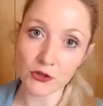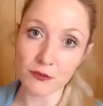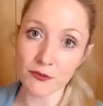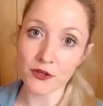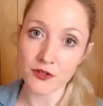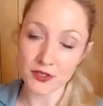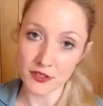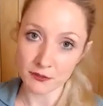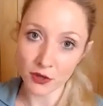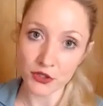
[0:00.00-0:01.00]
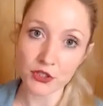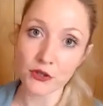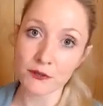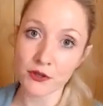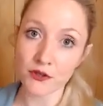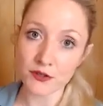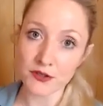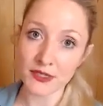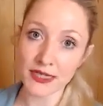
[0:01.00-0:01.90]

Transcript: abuse, it's emotional abuse.